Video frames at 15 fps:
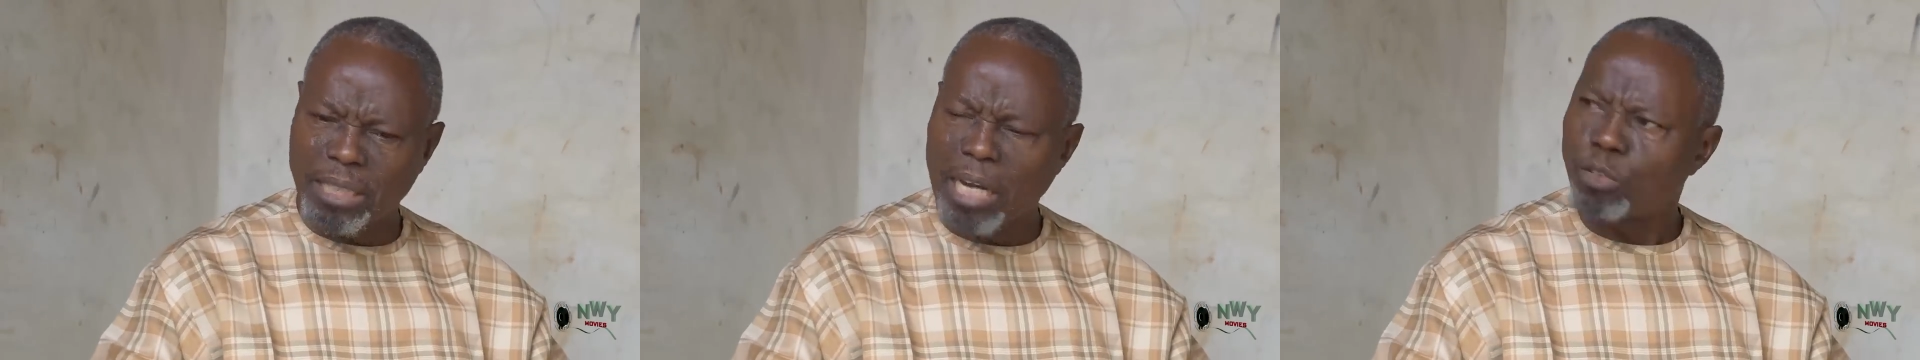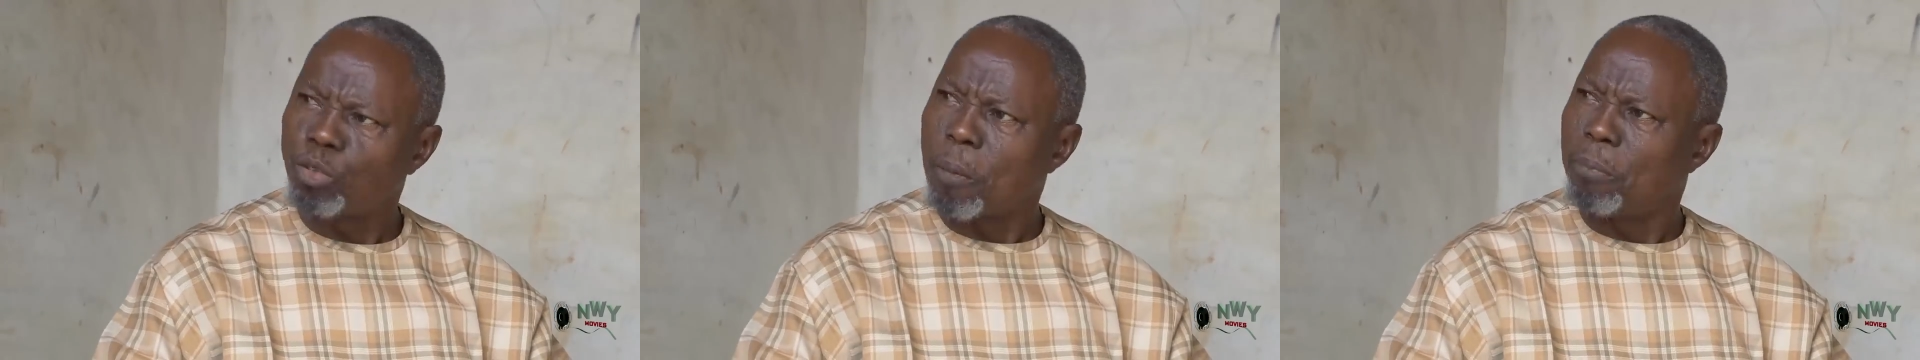
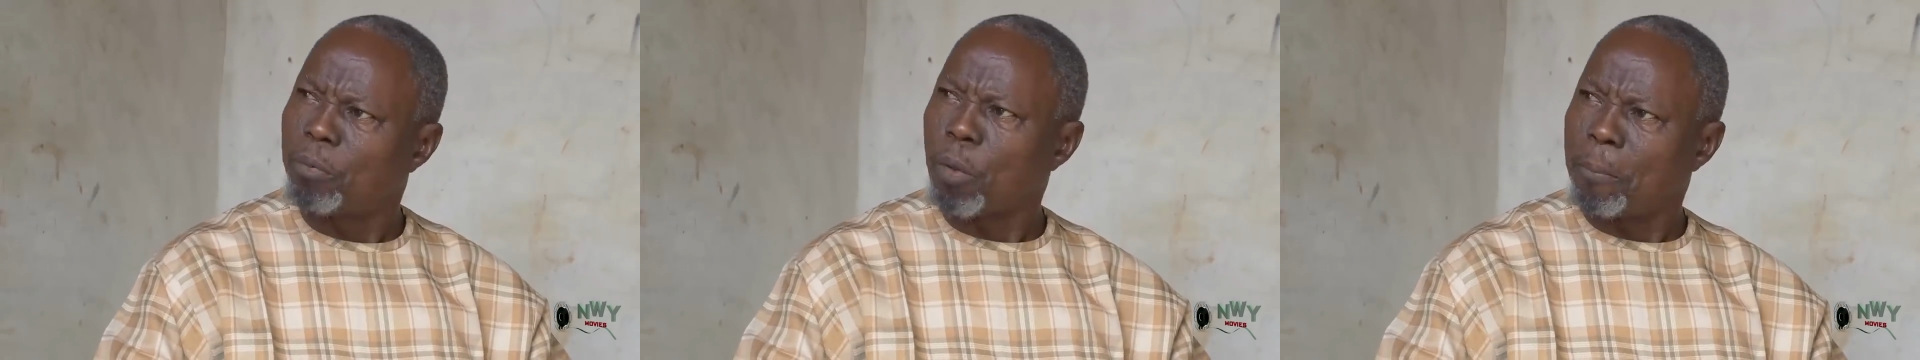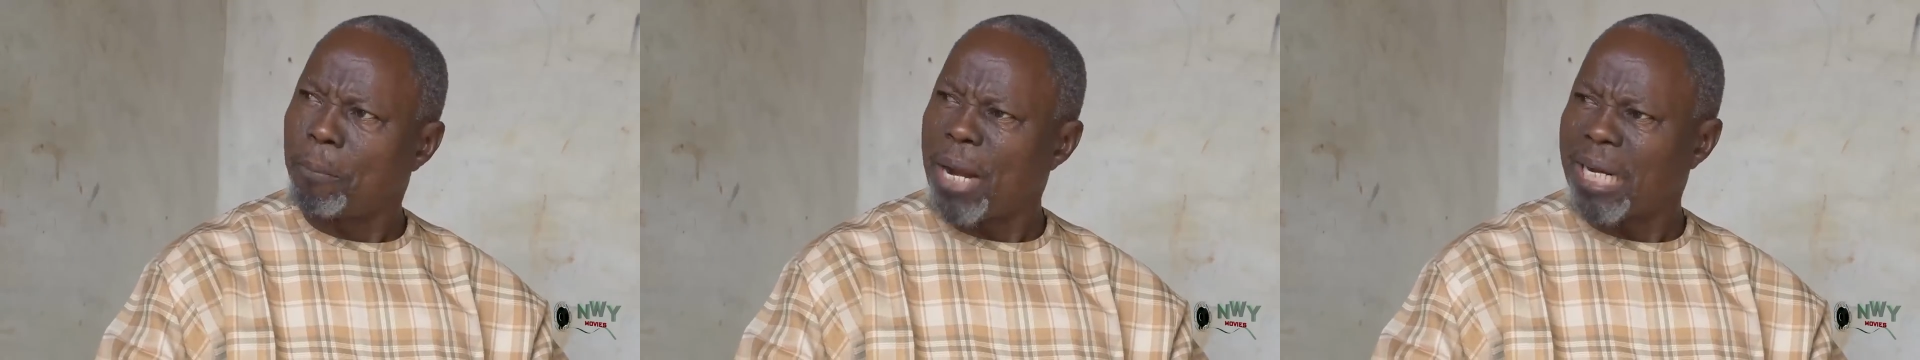chance to
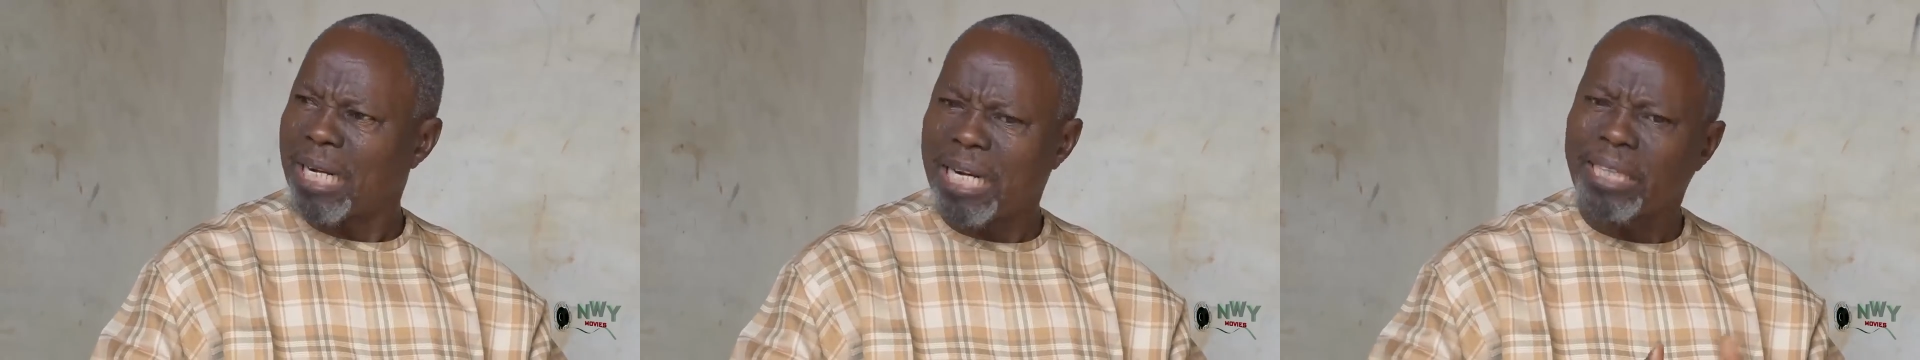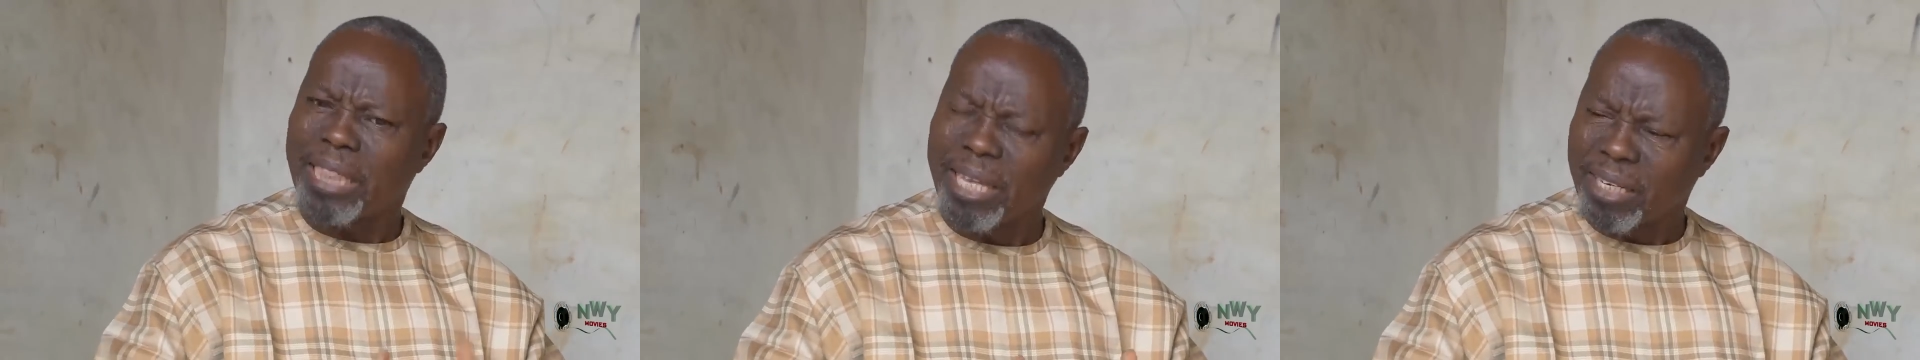plan
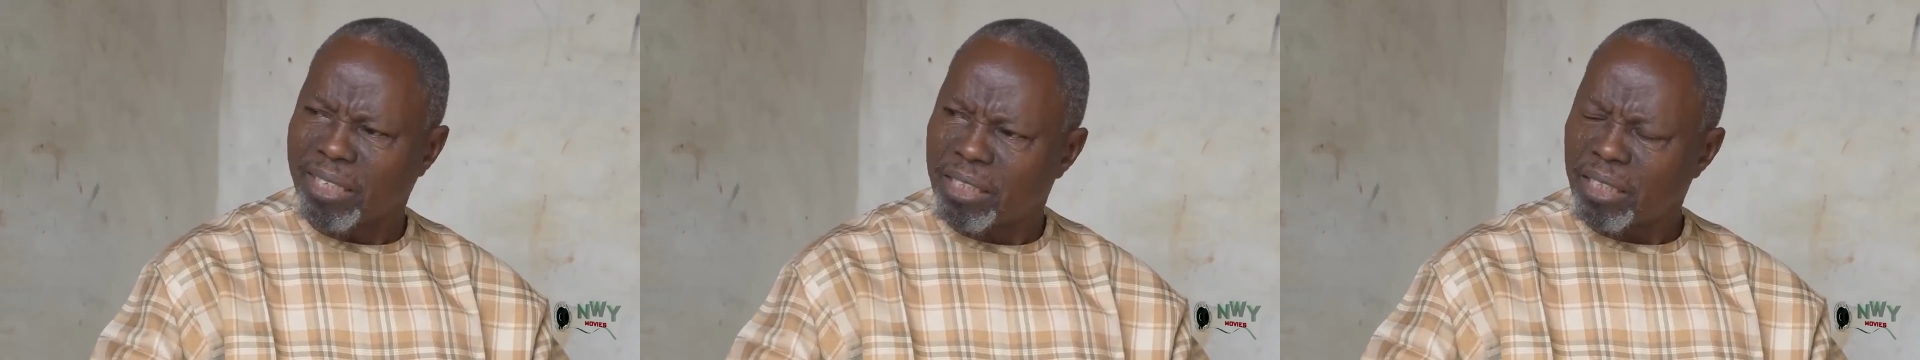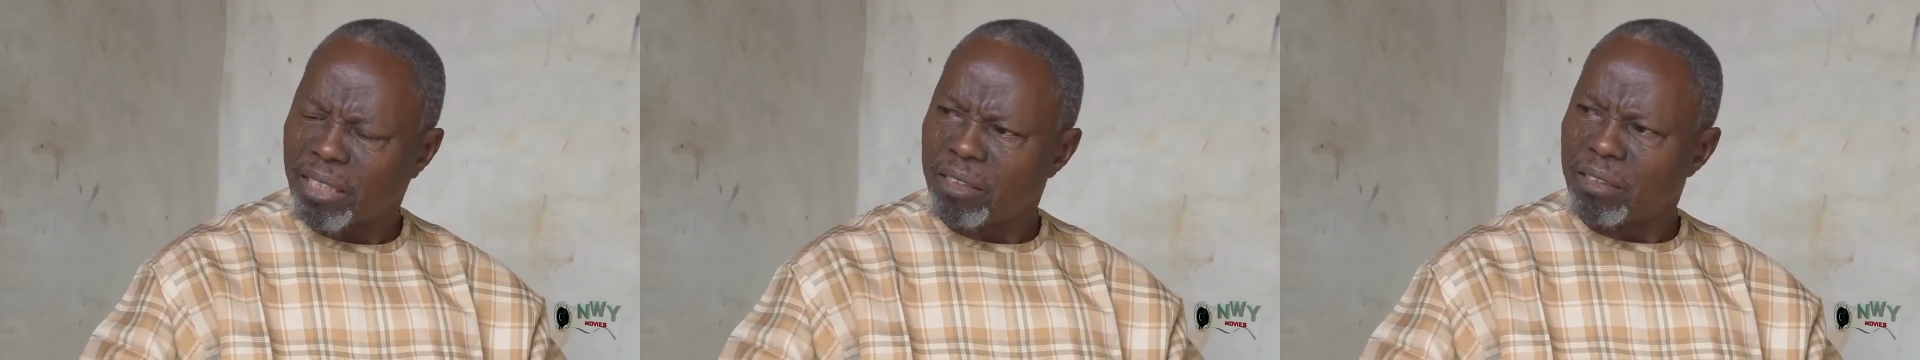and think.